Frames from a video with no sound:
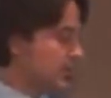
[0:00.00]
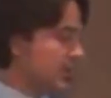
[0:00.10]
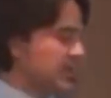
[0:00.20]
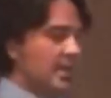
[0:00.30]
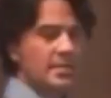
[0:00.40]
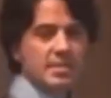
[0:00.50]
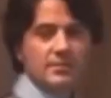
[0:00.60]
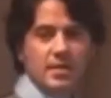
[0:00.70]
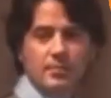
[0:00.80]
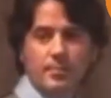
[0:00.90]
Because
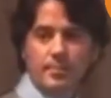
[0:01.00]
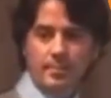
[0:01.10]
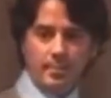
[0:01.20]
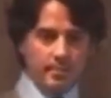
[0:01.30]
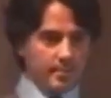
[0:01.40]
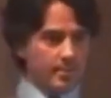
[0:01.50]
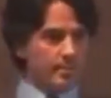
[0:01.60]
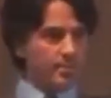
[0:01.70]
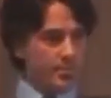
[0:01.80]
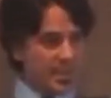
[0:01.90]
of the
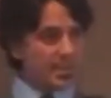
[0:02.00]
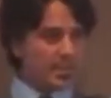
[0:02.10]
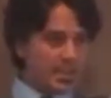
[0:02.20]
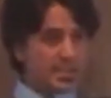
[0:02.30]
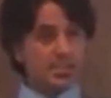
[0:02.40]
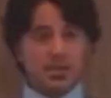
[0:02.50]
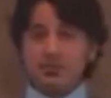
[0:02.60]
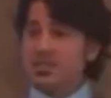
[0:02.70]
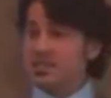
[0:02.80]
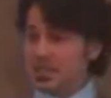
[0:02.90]
bigness
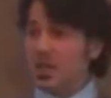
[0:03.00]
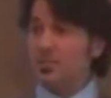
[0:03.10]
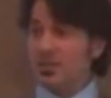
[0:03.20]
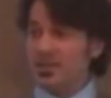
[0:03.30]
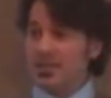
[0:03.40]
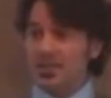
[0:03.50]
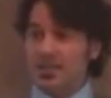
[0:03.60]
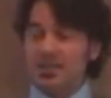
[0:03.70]
of this company,